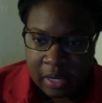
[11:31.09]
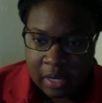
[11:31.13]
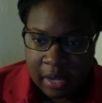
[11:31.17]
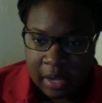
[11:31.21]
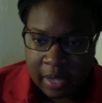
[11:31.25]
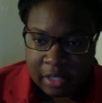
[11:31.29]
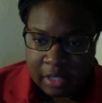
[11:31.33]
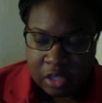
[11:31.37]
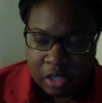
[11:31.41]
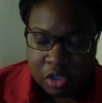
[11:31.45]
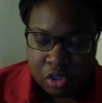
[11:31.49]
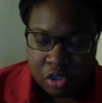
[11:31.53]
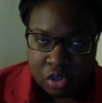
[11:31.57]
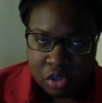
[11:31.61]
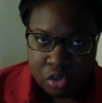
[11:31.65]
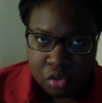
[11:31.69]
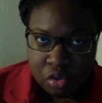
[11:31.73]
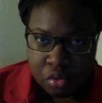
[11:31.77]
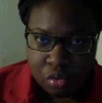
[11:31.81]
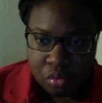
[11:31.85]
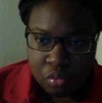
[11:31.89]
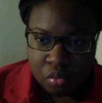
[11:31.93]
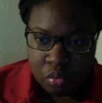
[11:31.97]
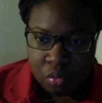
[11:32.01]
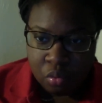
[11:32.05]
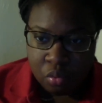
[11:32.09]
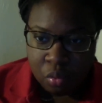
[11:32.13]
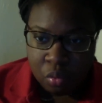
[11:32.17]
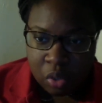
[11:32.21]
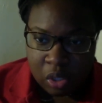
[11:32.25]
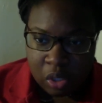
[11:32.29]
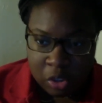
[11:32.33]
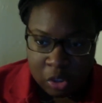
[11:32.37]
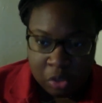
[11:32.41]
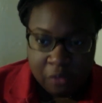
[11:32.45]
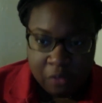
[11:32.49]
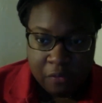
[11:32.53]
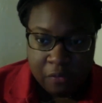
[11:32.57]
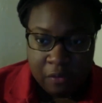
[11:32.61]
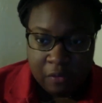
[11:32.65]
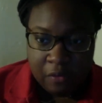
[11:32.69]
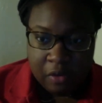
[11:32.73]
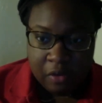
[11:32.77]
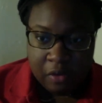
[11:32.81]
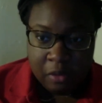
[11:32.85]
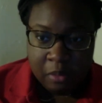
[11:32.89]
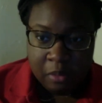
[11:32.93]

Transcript: as a 150